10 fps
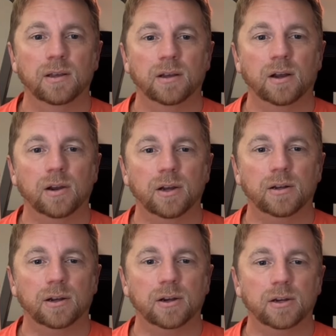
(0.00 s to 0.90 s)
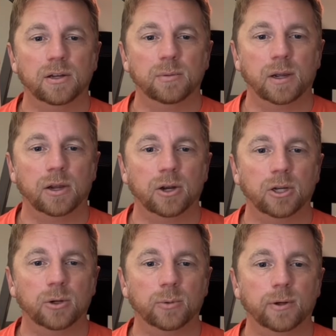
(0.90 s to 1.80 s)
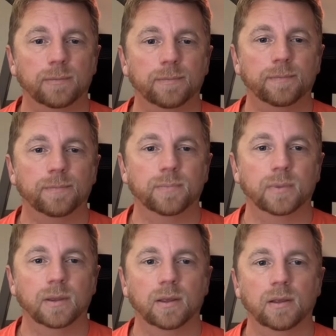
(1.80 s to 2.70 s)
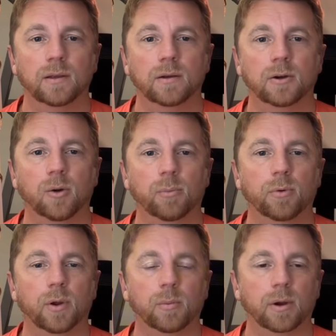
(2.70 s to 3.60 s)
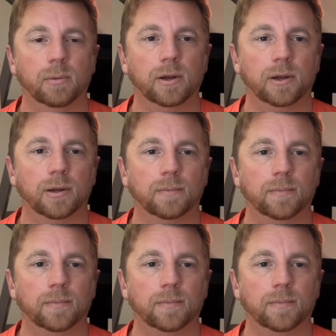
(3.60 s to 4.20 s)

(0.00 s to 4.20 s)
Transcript: All right, hard by Hardy Irwin. Oh boy, probably not.